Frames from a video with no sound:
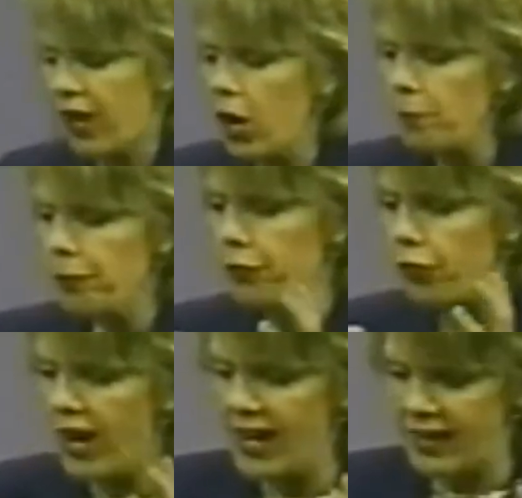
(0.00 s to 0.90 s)
their
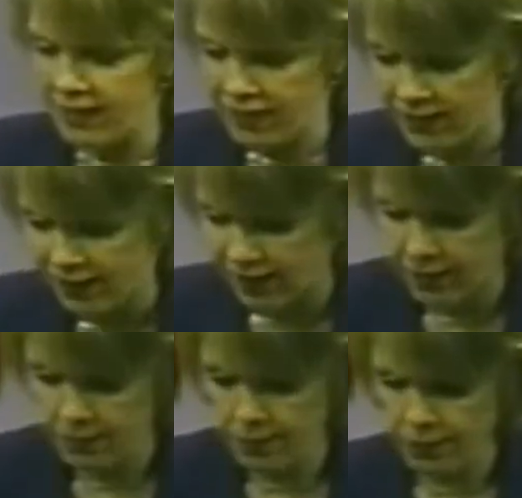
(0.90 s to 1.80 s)
priests
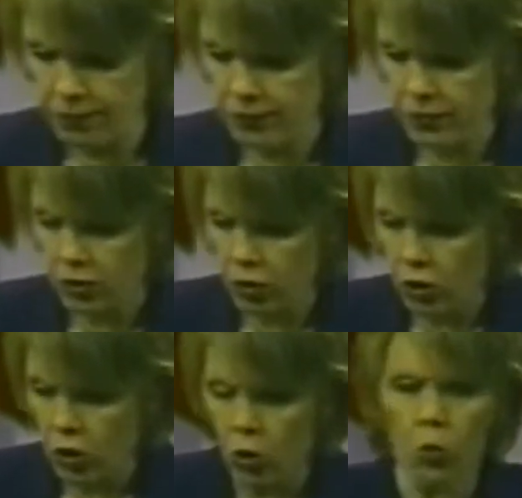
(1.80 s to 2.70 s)

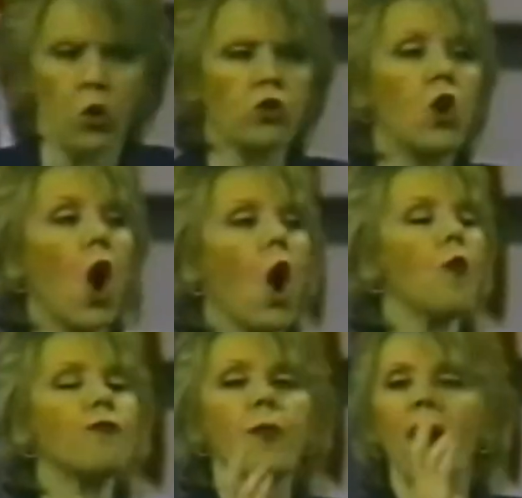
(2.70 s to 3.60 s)
would
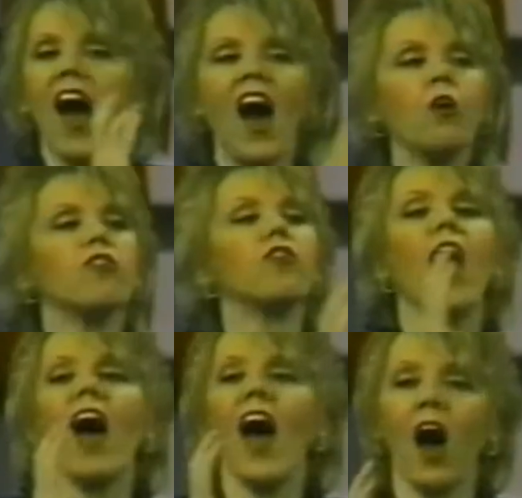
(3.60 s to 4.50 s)
go from house to
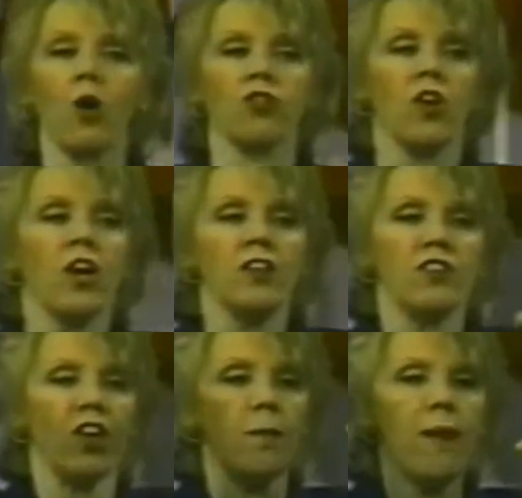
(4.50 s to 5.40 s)
house
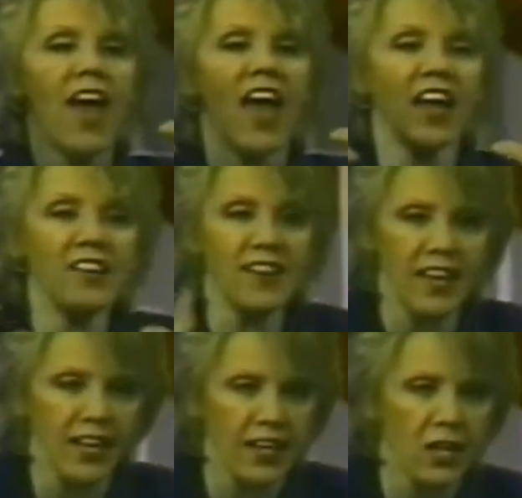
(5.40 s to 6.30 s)

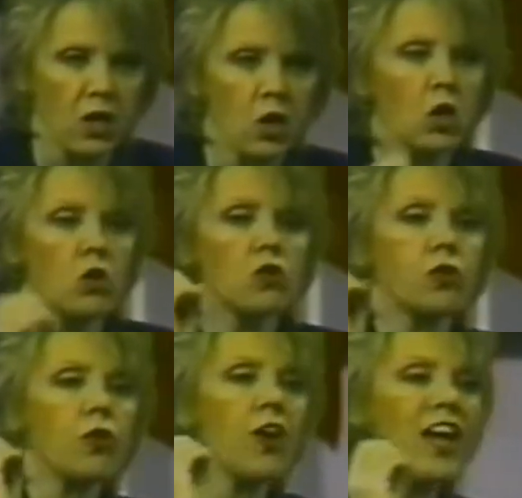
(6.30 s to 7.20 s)
demanding
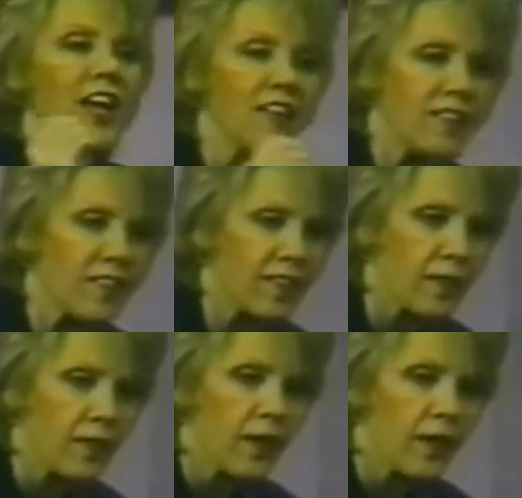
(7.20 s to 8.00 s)
treats